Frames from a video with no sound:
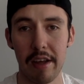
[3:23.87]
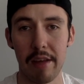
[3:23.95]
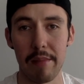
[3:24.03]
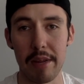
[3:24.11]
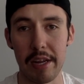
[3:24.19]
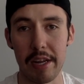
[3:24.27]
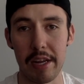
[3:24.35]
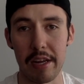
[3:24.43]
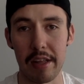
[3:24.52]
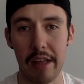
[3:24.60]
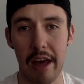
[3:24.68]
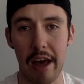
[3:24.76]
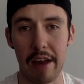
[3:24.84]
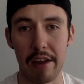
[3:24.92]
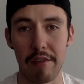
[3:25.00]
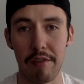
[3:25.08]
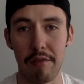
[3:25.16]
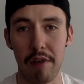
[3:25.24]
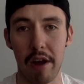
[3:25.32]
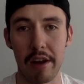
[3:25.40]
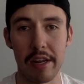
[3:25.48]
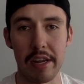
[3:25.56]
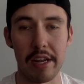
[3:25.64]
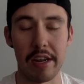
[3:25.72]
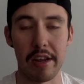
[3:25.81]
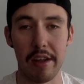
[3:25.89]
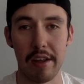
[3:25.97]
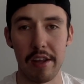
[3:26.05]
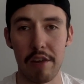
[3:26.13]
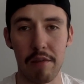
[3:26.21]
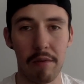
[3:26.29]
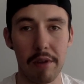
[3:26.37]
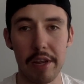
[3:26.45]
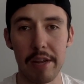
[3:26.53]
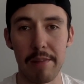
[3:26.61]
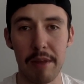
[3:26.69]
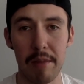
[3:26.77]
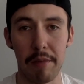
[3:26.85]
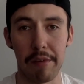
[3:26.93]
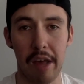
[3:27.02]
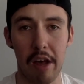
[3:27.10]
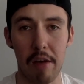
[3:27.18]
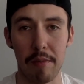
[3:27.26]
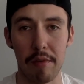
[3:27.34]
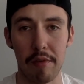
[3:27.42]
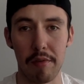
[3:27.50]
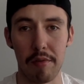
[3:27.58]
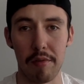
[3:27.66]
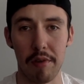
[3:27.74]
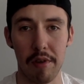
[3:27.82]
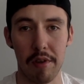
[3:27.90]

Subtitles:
meaning that you won't need people's help to